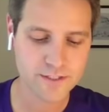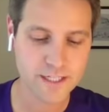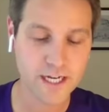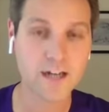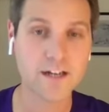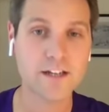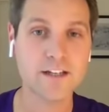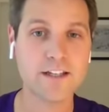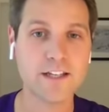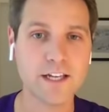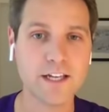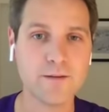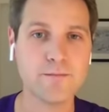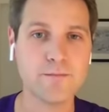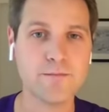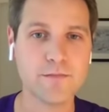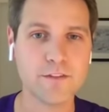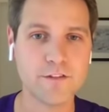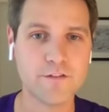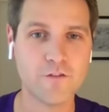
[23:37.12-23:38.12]
Don and
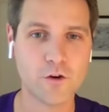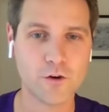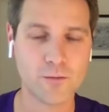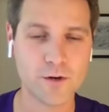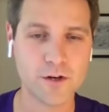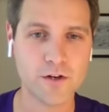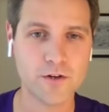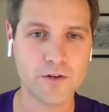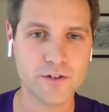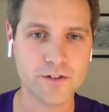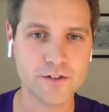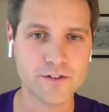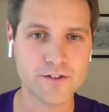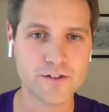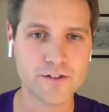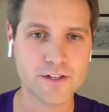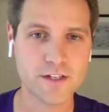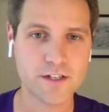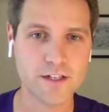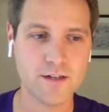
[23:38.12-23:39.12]
Kim, the former
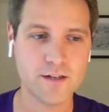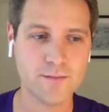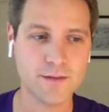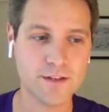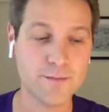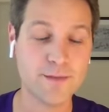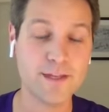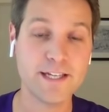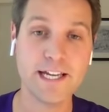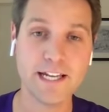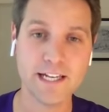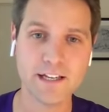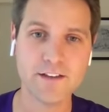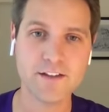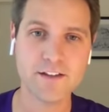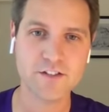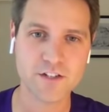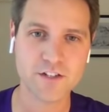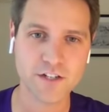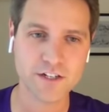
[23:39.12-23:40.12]
owners, at the beginning of
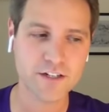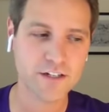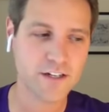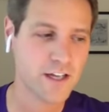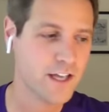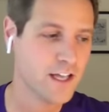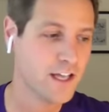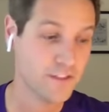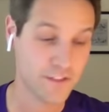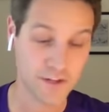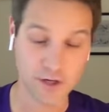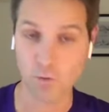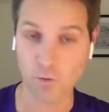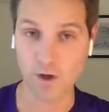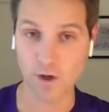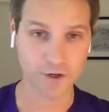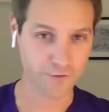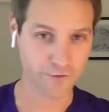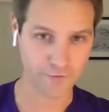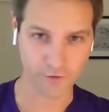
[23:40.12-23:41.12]
this year. They're
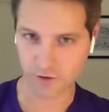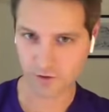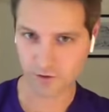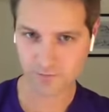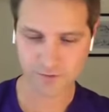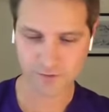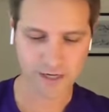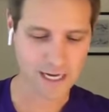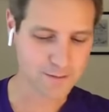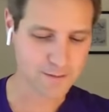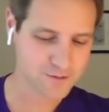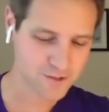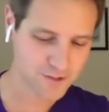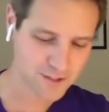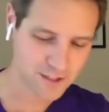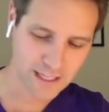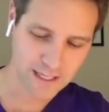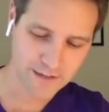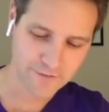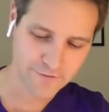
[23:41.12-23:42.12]
wonderful. They're
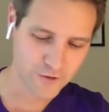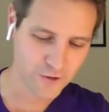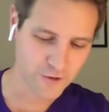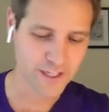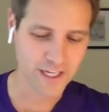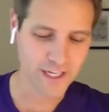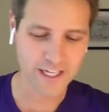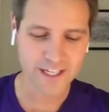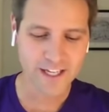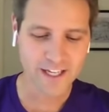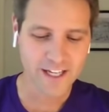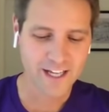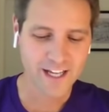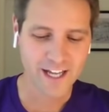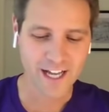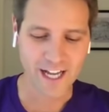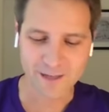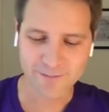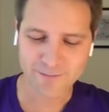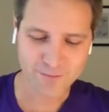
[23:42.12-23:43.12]
absolutely delightful. And I
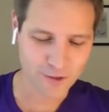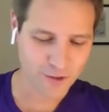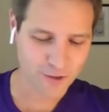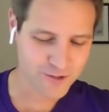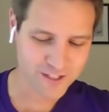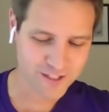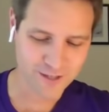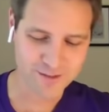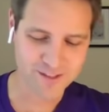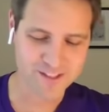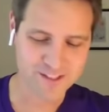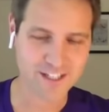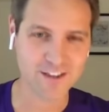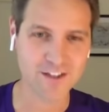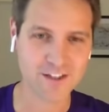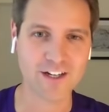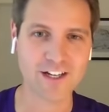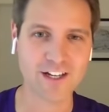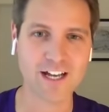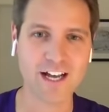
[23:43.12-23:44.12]
approached them and said,
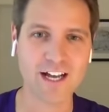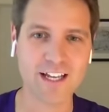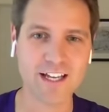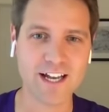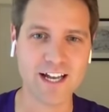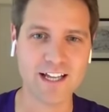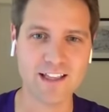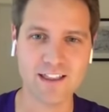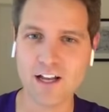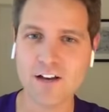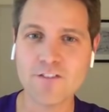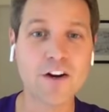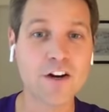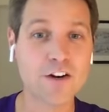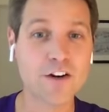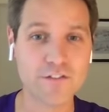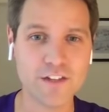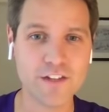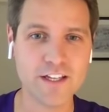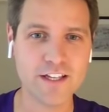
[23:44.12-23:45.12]
look, I love
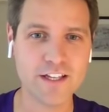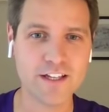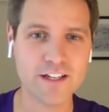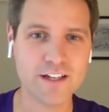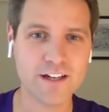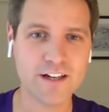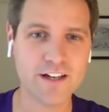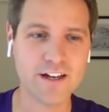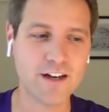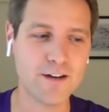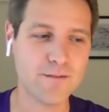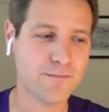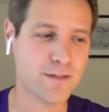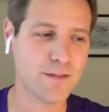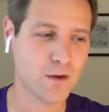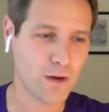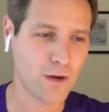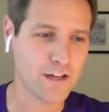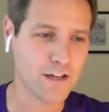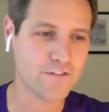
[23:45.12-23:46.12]
RVing.
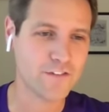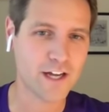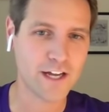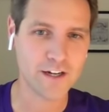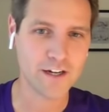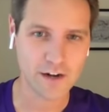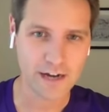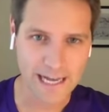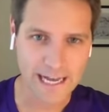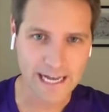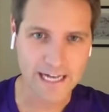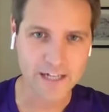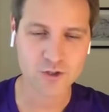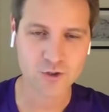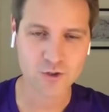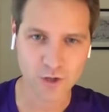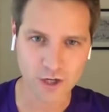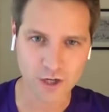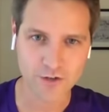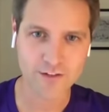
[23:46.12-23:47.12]
My wife and I are
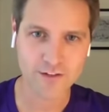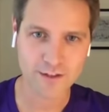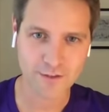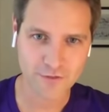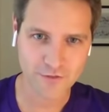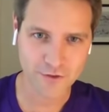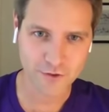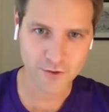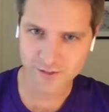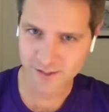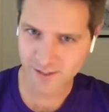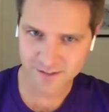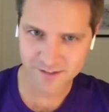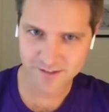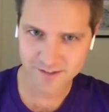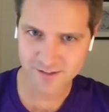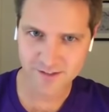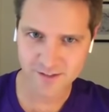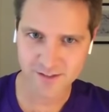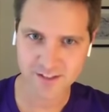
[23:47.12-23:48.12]
actual RV
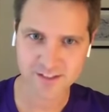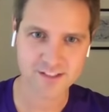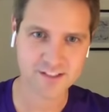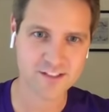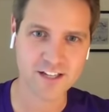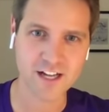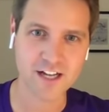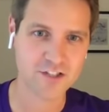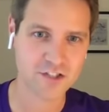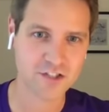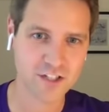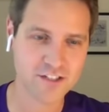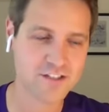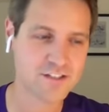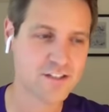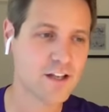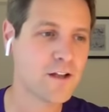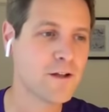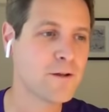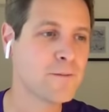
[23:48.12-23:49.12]
enthusiasts. This is not
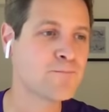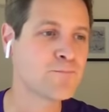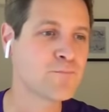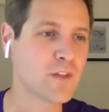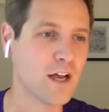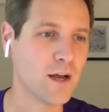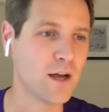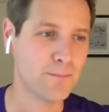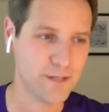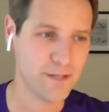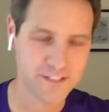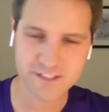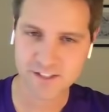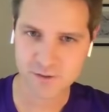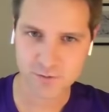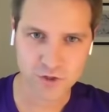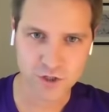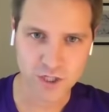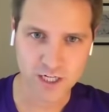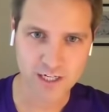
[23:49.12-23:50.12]
just a
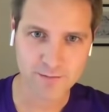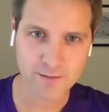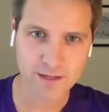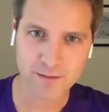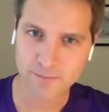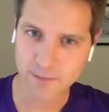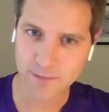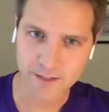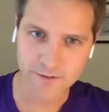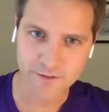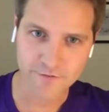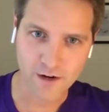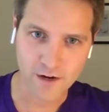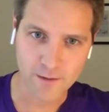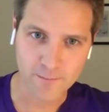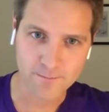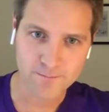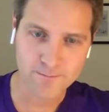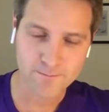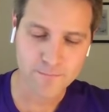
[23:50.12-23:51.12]
business we're trying to make money
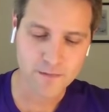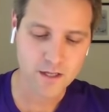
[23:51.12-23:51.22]
from.